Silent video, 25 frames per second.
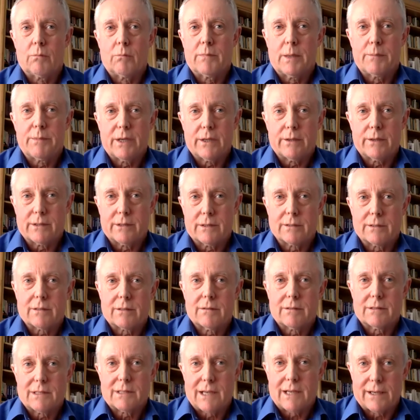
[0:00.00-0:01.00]
Maybe others
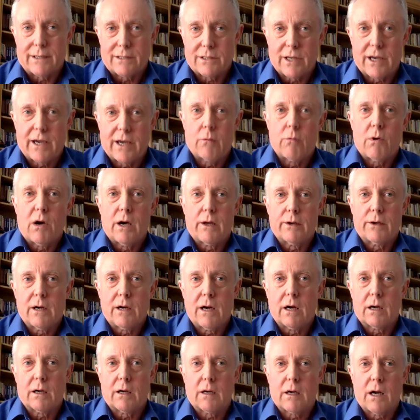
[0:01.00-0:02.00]
like Taiwan,
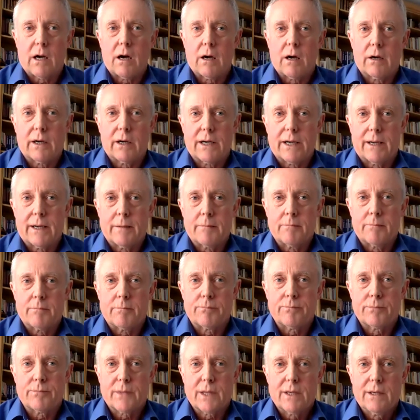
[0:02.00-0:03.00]
Hong Kong,
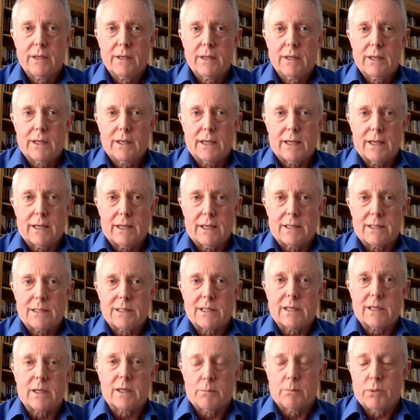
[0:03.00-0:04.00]

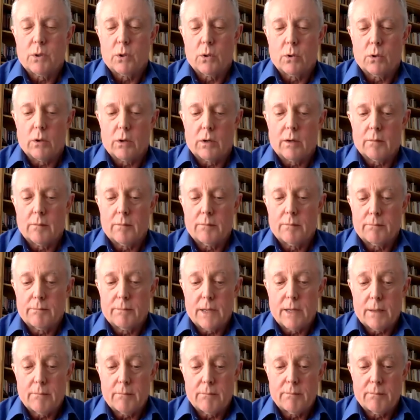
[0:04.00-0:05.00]
Singapore
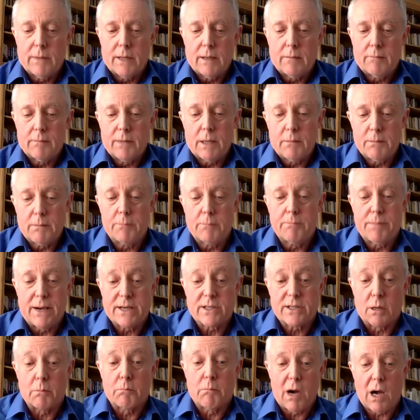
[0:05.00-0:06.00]
may be
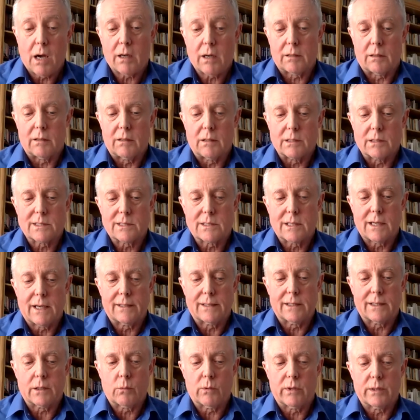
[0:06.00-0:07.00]
better models, I
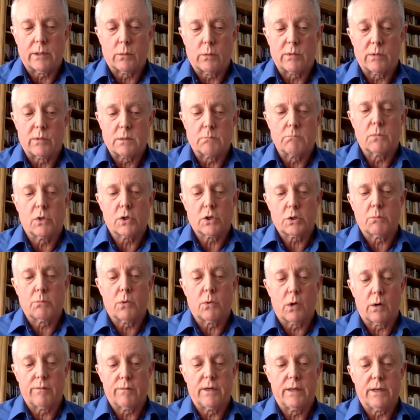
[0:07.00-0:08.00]
think, where there was a much
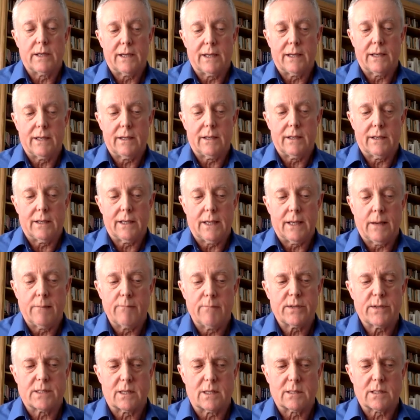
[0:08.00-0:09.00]
more of an
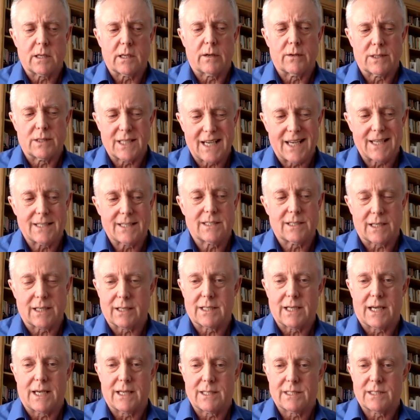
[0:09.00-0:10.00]
emphasis on testing,
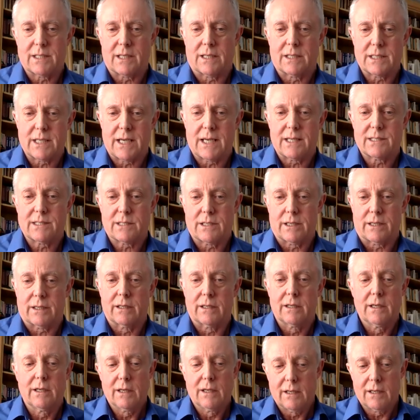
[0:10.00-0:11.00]

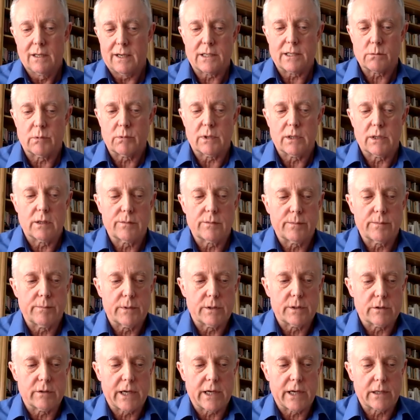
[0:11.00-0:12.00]
as we hear from the
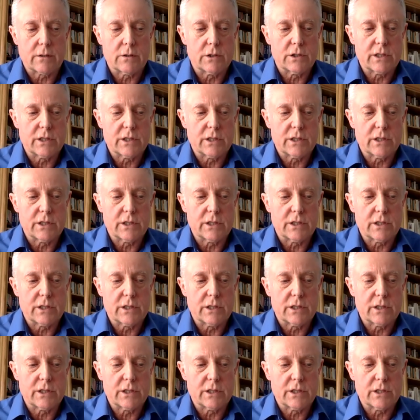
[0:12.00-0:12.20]
Director